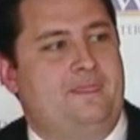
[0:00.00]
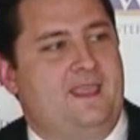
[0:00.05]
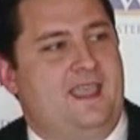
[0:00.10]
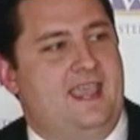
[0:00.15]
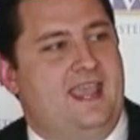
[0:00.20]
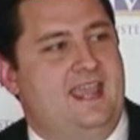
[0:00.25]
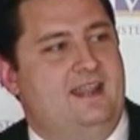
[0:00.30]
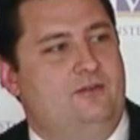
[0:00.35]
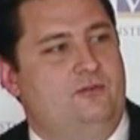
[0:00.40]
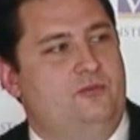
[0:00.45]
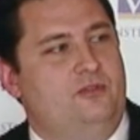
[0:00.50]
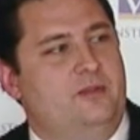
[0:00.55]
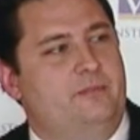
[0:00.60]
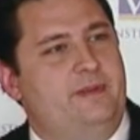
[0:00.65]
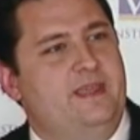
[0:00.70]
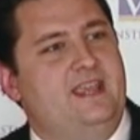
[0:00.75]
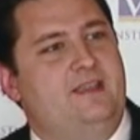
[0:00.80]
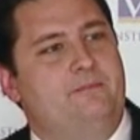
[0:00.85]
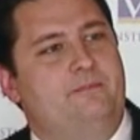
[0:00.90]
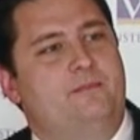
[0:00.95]
And the
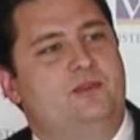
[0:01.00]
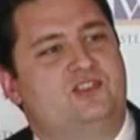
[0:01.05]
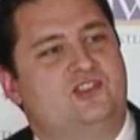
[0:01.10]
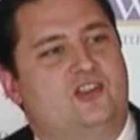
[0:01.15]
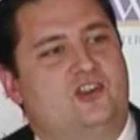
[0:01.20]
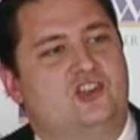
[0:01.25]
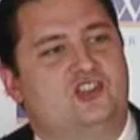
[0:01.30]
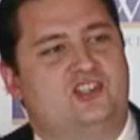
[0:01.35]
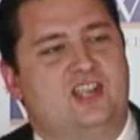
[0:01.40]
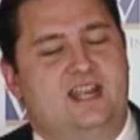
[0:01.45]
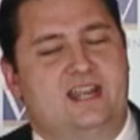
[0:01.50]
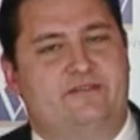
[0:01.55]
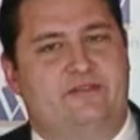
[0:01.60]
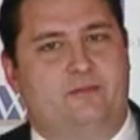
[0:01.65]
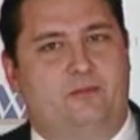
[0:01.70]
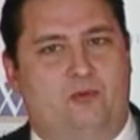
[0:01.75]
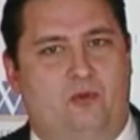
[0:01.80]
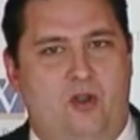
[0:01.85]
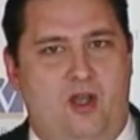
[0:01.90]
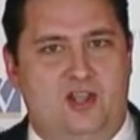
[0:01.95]
big misunderstanding
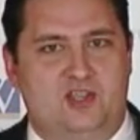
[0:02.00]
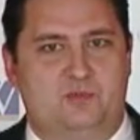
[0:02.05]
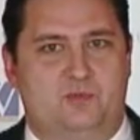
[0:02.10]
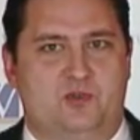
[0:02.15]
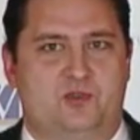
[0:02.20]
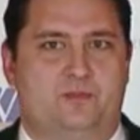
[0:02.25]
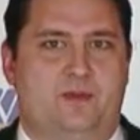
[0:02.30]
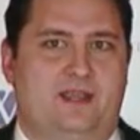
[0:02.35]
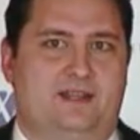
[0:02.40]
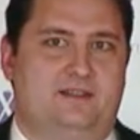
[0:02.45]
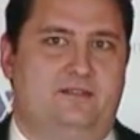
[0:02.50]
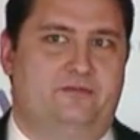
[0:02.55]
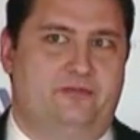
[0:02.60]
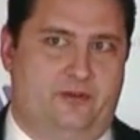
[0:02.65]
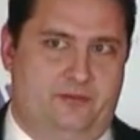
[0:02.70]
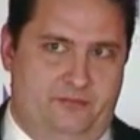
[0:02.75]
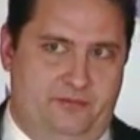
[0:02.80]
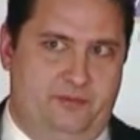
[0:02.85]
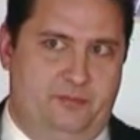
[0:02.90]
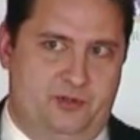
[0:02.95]
from Iran's perspective,
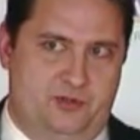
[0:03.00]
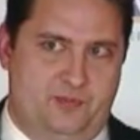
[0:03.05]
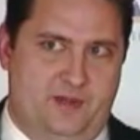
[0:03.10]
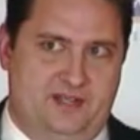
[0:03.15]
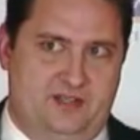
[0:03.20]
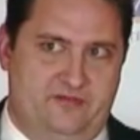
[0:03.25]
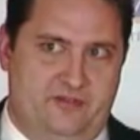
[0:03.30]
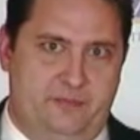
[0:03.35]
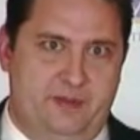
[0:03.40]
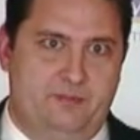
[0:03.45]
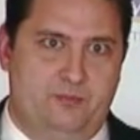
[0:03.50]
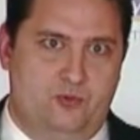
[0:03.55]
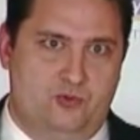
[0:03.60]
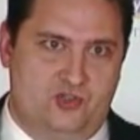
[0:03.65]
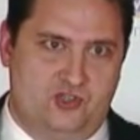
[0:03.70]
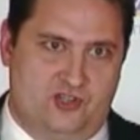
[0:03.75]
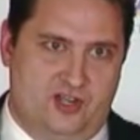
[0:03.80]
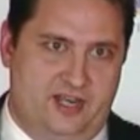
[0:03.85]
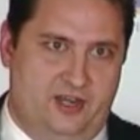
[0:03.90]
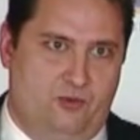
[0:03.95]
from the perspective of people who
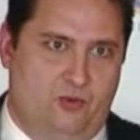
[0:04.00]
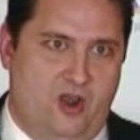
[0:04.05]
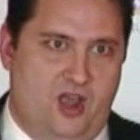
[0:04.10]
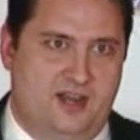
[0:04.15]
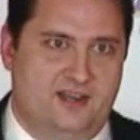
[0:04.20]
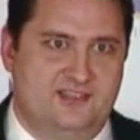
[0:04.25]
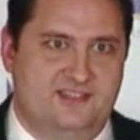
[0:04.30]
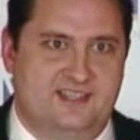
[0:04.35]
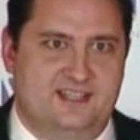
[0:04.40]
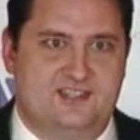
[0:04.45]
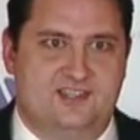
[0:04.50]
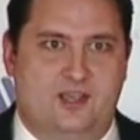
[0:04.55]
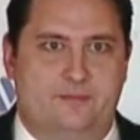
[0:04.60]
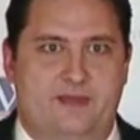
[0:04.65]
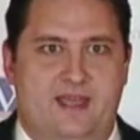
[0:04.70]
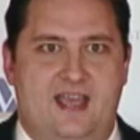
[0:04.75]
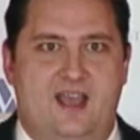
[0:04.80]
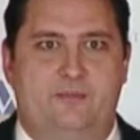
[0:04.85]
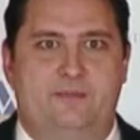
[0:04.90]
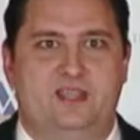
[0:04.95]
study Iran, is that
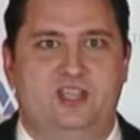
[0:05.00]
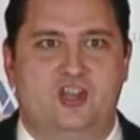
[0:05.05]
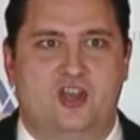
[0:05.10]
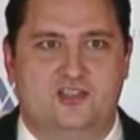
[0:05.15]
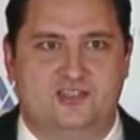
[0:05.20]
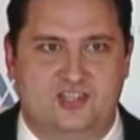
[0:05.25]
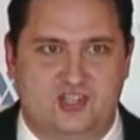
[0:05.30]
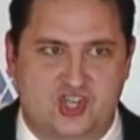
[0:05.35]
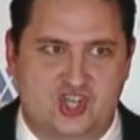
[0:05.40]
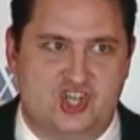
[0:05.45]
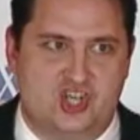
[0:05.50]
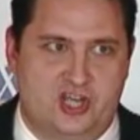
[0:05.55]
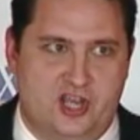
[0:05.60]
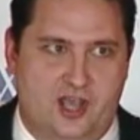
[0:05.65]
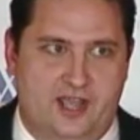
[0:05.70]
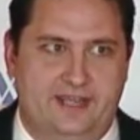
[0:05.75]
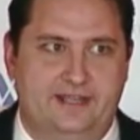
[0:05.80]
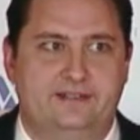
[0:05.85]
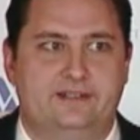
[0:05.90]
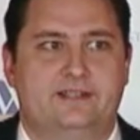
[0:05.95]
somehow, because it's
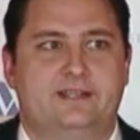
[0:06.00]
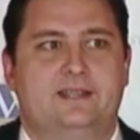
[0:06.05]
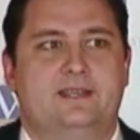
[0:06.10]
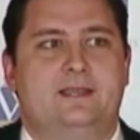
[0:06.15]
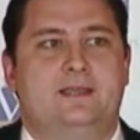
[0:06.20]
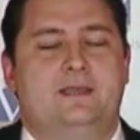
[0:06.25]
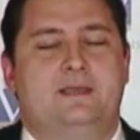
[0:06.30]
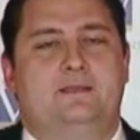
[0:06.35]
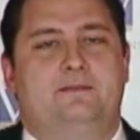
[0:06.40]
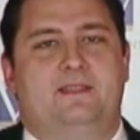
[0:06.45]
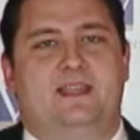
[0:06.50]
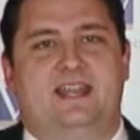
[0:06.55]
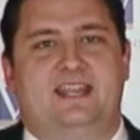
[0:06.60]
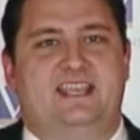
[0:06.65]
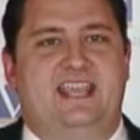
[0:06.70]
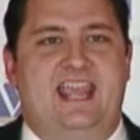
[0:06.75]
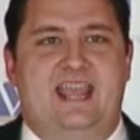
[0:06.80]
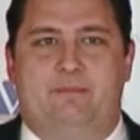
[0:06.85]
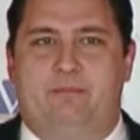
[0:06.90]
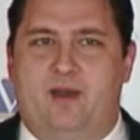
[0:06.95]
Shiite, that it
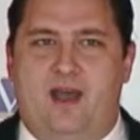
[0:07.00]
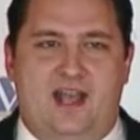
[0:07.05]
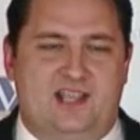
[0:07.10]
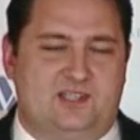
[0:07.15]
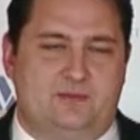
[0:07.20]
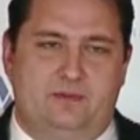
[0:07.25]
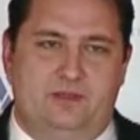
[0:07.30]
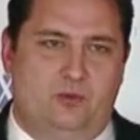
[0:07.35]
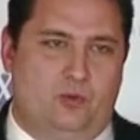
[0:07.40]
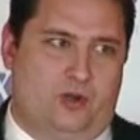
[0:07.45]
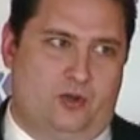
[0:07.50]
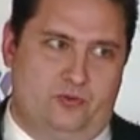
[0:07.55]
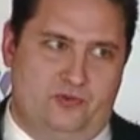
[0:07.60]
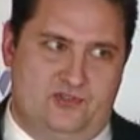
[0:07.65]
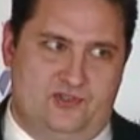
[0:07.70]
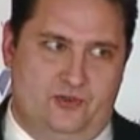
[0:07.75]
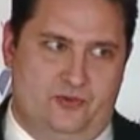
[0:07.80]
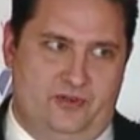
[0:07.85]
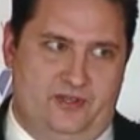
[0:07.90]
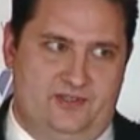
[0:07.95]
can't possibly work with
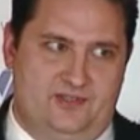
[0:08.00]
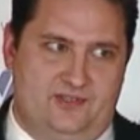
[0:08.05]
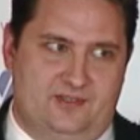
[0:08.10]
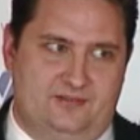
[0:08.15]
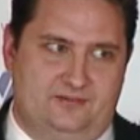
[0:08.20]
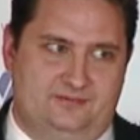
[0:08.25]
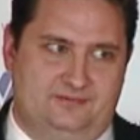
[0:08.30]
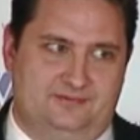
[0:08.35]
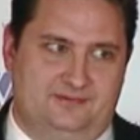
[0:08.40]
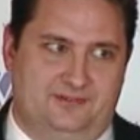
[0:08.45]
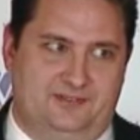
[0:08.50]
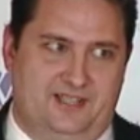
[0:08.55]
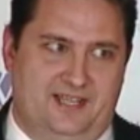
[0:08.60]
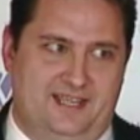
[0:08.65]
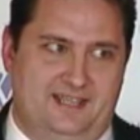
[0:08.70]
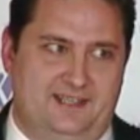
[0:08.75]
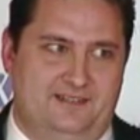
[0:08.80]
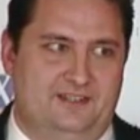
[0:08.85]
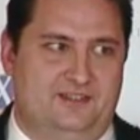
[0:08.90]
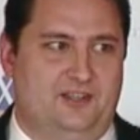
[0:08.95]
Sunnis.
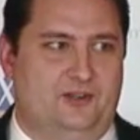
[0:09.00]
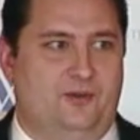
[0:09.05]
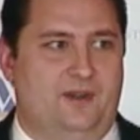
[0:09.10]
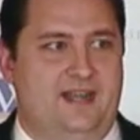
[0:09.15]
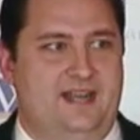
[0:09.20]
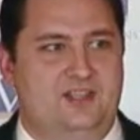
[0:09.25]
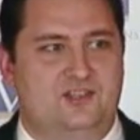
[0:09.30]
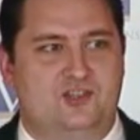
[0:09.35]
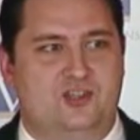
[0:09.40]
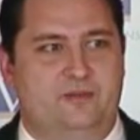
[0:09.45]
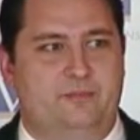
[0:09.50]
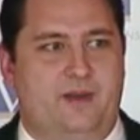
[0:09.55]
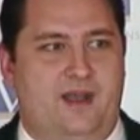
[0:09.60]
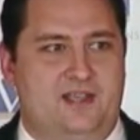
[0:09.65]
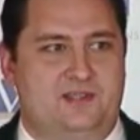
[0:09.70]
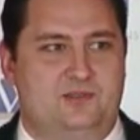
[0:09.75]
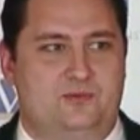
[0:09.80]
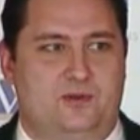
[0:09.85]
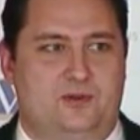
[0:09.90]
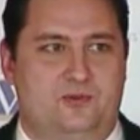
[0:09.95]
Okay? And that the Iranians couldn't
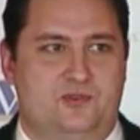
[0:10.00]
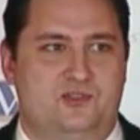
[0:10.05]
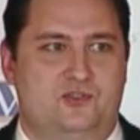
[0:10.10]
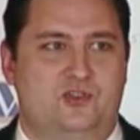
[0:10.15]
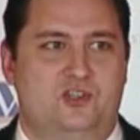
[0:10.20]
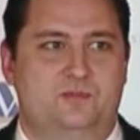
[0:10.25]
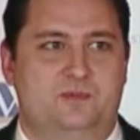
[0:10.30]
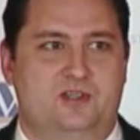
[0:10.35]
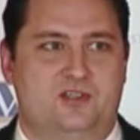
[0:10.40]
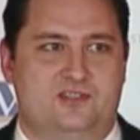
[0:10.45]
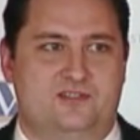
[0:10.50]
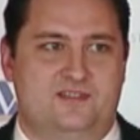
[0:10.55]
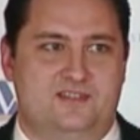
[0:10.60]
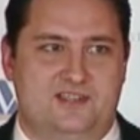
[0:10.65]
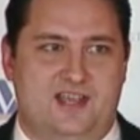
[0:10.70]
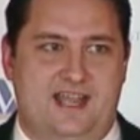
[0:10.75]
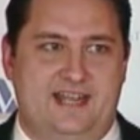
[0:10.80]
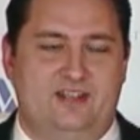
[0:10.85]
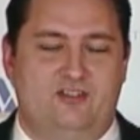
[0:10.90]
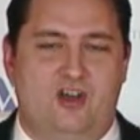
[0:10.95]
possibly work with Sunnis because of these
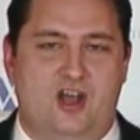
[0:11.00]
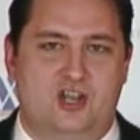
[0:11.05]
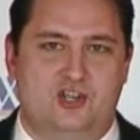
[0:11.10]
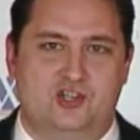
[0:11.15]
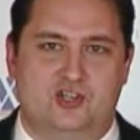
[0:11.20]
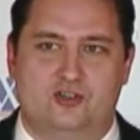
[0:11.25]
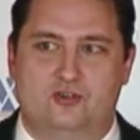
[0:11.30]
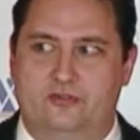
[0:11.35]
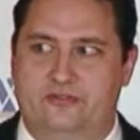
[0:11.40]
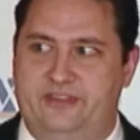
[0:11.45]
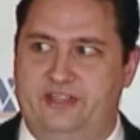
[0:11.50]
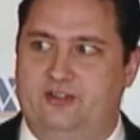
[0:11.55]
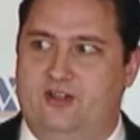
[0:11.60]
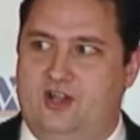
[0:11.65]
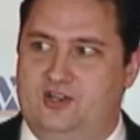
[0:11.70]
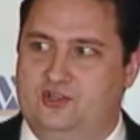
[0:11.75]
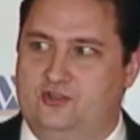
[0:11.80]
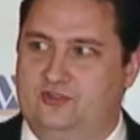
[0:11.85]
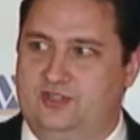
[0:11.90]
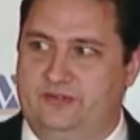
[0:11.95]
ideological and
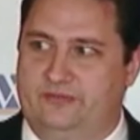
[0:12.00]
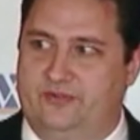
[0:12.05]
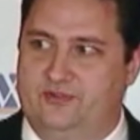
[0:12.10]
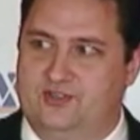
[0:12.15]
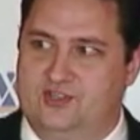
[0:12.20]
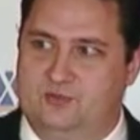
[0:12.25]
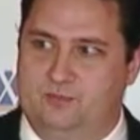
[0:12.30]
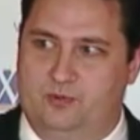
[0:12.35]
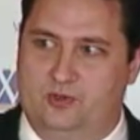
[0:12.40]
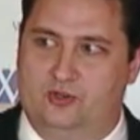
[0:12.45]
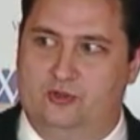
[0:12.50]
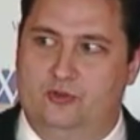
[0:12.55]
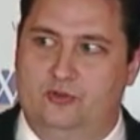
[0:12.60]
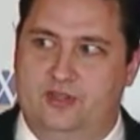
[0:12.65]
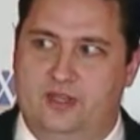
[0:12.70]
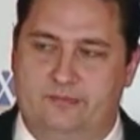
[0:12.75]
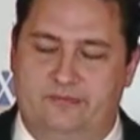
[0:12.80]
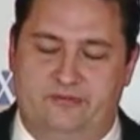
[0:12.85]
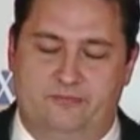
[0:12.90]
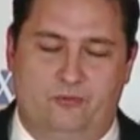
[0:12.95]
theological differences preclude
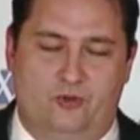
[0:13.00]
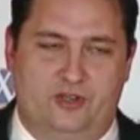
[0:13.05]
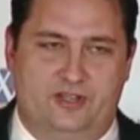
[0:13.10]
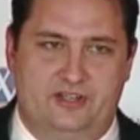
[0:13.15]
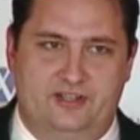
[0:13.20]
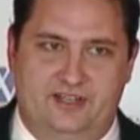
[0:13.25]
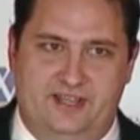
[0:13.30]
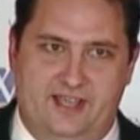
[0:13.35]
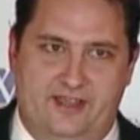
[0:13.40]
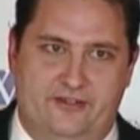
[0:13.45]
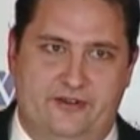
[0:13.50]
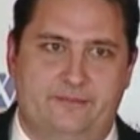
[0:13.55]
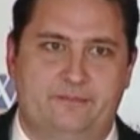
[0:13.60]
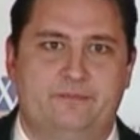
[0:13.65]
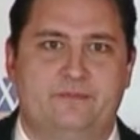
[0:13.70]
them from working together.